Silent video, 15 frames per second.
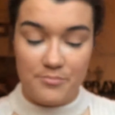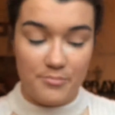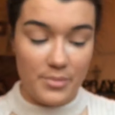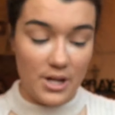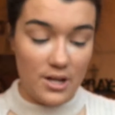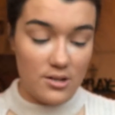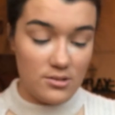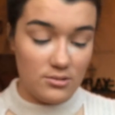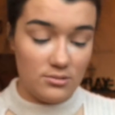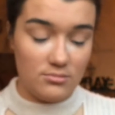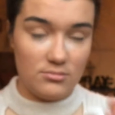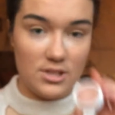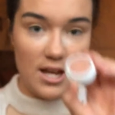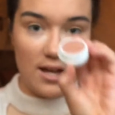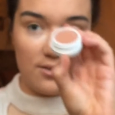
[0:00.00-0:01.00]
But
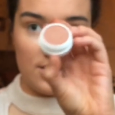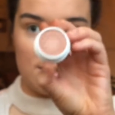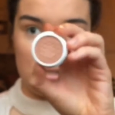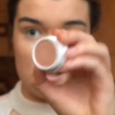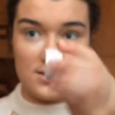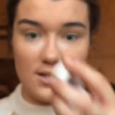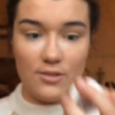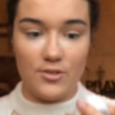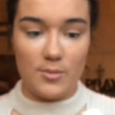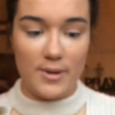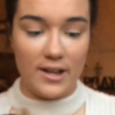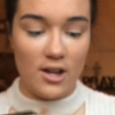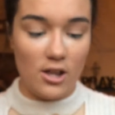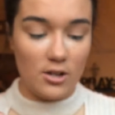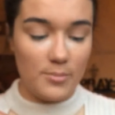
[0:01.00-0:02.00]
yeah, this is Selfie by
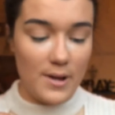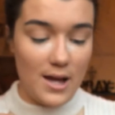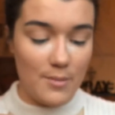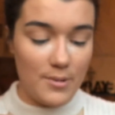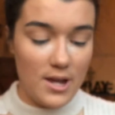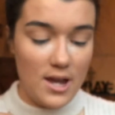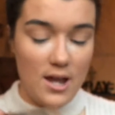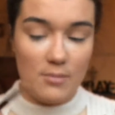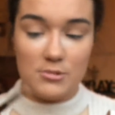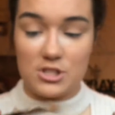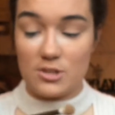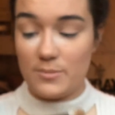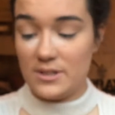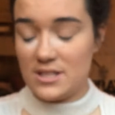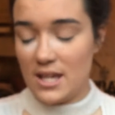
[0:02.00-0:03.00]
ColourPop. I'm
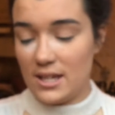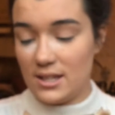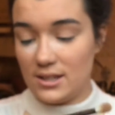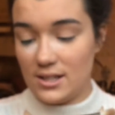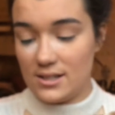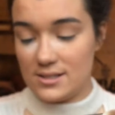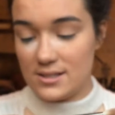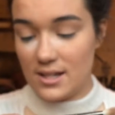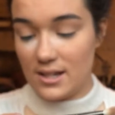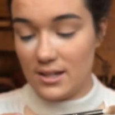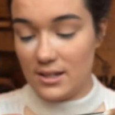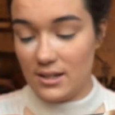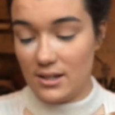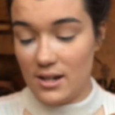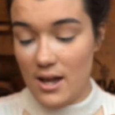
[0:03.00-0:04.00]
just gonna be taking this
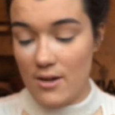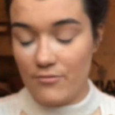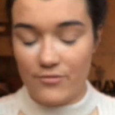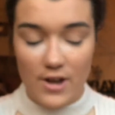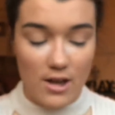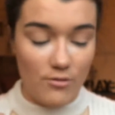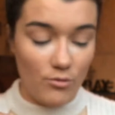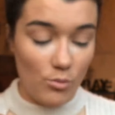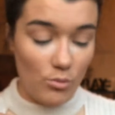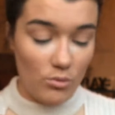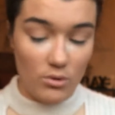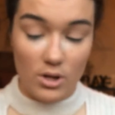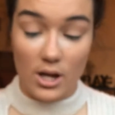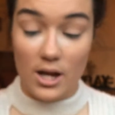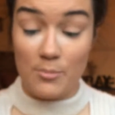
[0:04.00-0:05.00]
on an
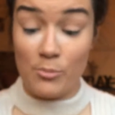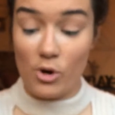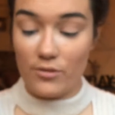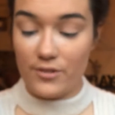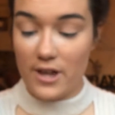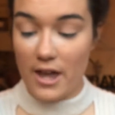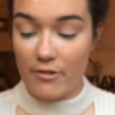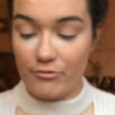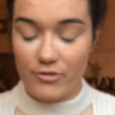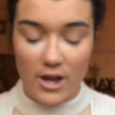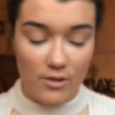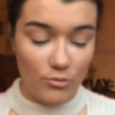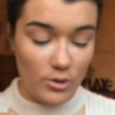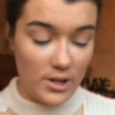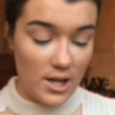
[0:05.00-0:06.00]
Morphe
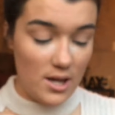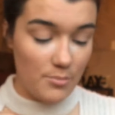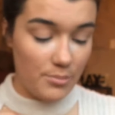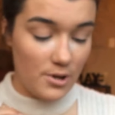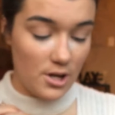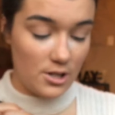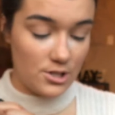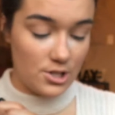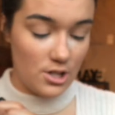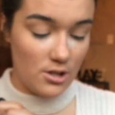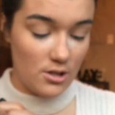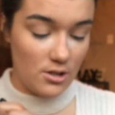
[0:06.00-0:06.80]
M518 brush.